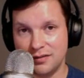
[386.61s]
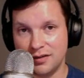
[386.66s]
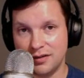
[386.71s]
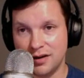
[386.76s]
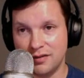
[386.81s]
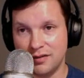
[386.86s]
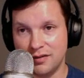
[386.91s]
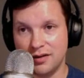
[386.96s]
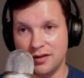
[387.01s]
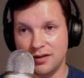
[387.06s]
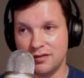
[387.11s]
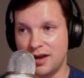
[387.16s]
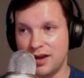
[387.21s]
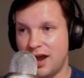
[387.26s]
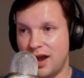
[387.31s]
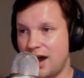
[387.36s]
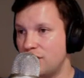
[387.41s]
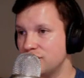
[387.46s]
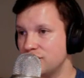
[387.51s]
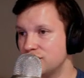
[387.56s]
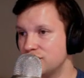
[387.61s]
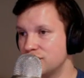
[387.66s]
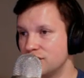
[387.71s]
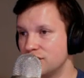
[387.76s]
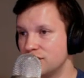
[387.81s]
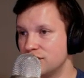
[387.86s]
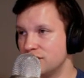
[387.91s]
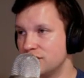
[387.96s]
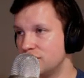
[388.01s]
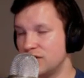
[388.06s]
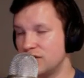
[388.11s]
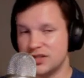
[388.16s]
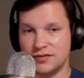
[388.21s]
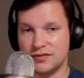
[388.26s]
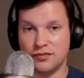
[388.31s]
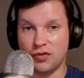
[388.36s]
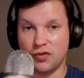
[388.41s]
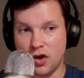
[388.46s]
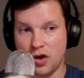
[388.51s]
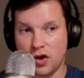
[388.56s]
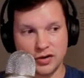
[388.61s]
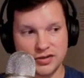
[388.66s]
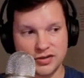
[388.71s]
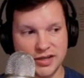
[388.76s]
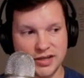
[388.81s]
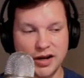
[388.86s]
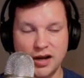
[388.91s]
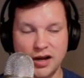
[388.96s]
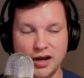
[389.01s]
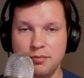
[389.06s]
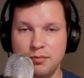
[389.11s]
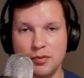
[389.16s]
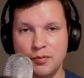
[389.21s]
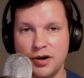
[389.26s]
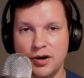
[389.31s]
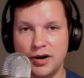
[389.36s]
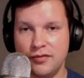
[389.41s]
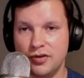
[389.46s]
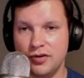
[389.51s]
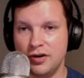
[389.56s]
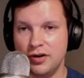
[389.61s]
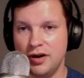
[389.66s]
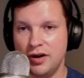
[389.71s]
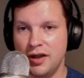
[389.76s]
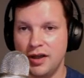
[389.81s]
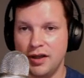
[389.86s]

and how to do this vlog setup and whatever.